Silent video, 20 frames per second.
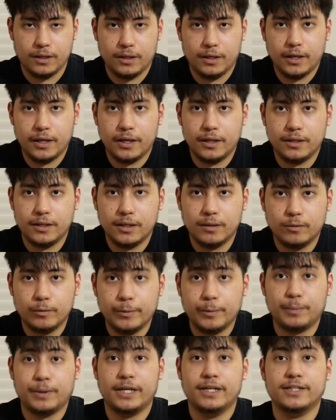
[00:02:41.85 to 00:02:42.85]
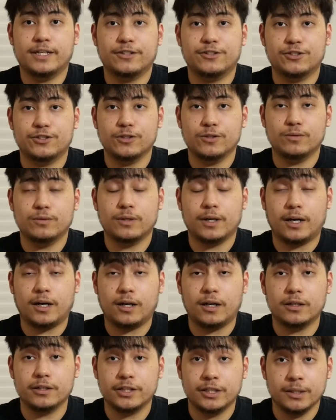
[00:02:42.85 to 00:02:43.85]
And we'll be playing that soon
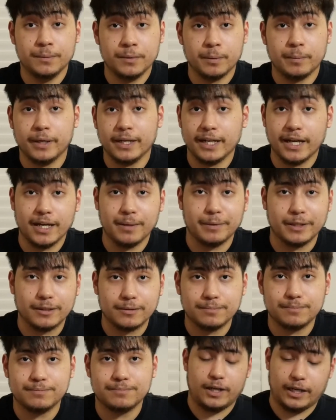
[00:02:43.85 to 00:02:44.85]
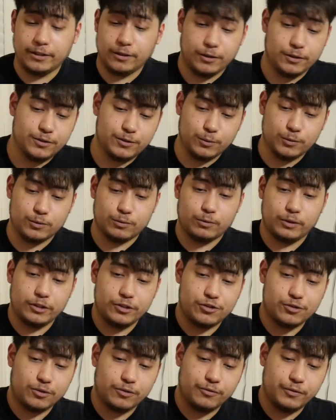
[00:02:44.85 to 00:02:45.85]
on Cube Command Gaming. I know this was a really
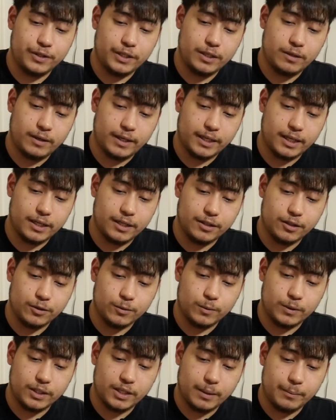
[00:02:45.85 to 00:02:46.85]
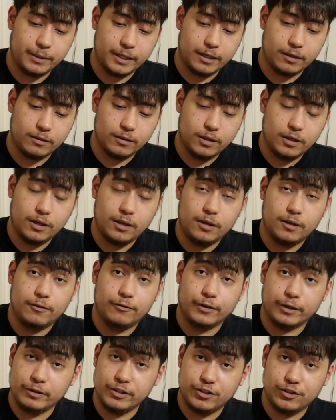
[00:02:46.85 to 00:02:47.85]
short video. I got another one coming out
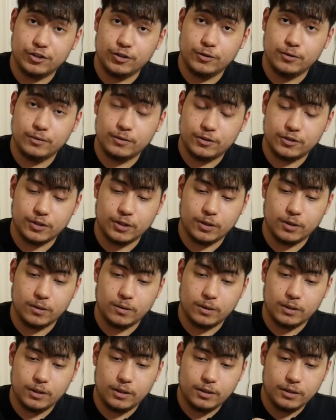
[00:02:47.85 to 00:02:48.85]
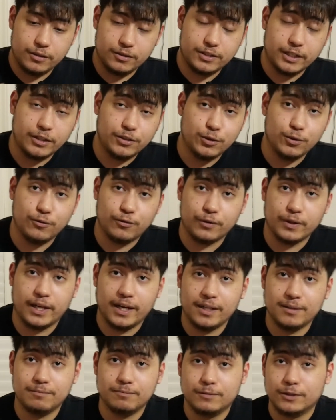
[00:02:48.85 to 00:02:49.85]
very soon, so stay tuned for
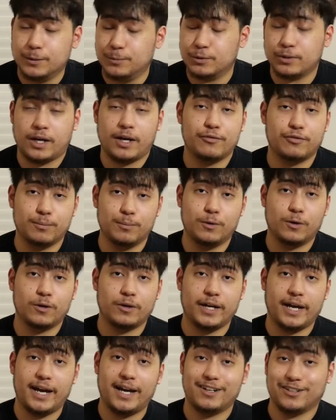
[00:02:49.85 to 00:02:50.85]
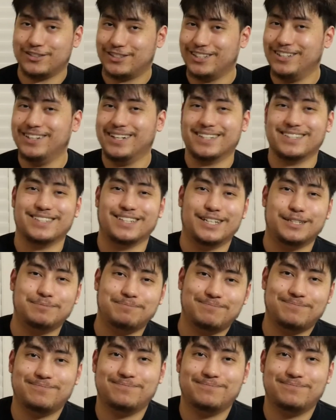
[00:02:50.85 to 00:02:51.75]
that. Subscribe for more, and I'll see you next time.